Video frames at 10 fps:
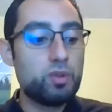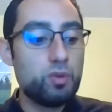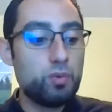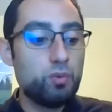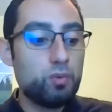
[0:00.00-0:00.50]

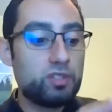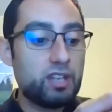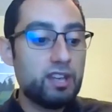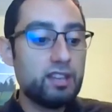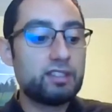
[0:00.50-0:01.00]
you
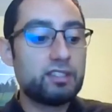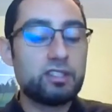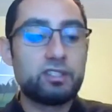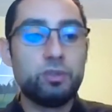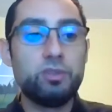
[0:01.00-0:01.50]
take it, the
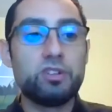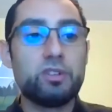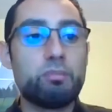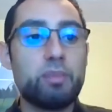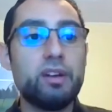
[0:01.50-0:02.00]
sooner
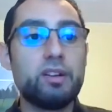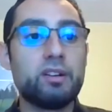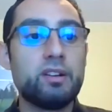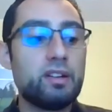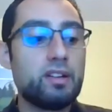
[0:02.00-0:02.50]
the better.